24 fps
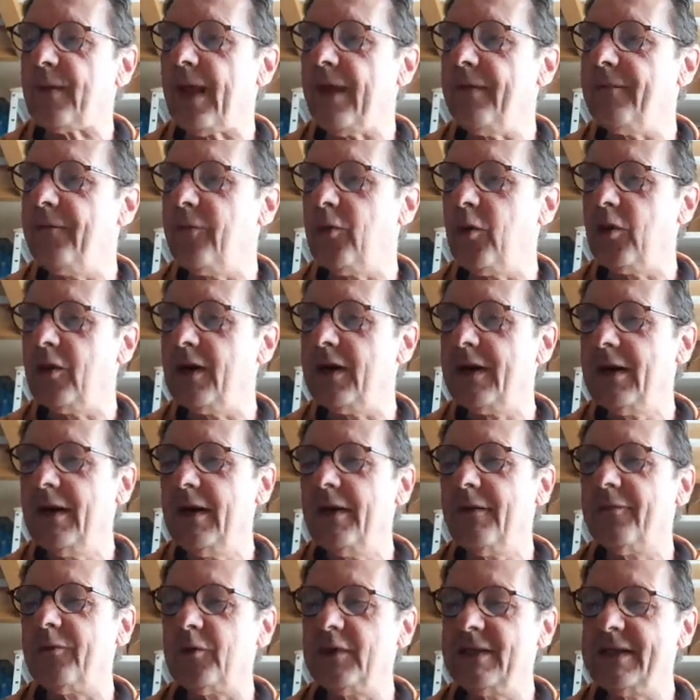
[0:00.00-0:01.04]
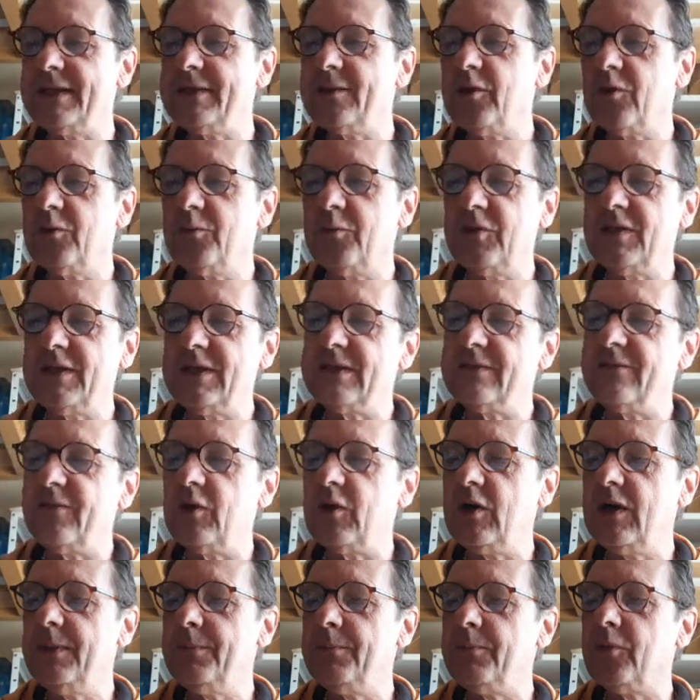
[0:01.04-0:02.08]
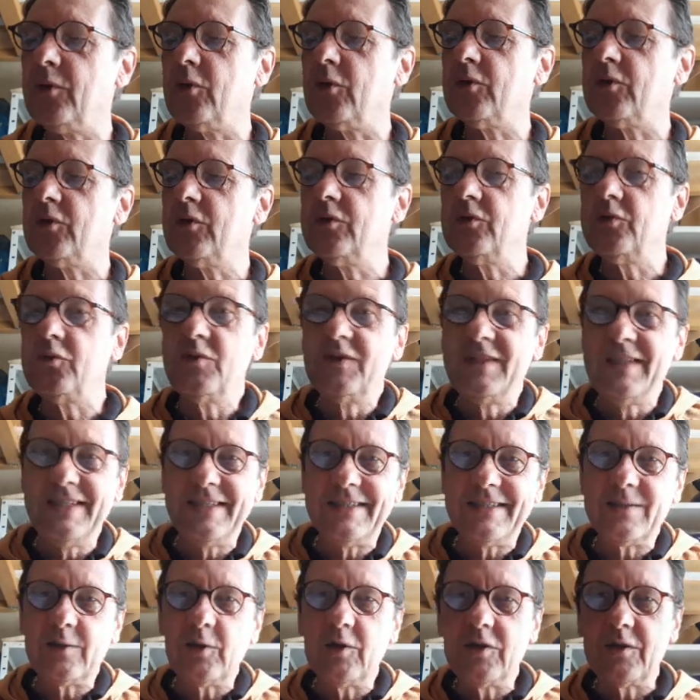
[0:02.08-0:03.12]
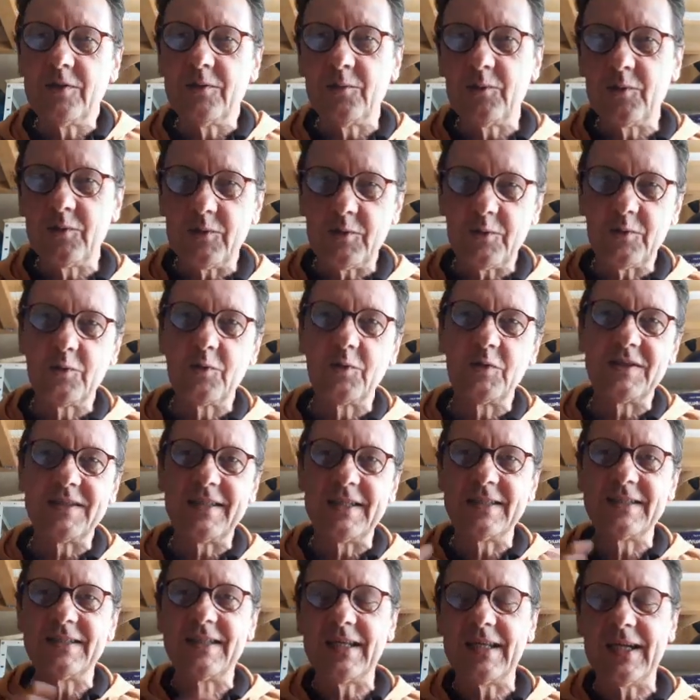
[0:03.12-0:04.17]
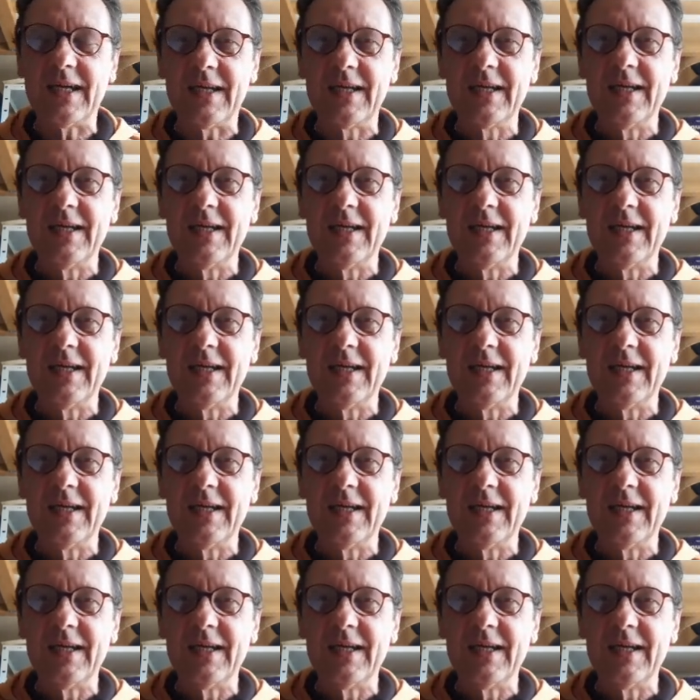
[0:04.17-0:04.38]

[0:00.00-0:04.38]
For discernment is very important, to discern those things that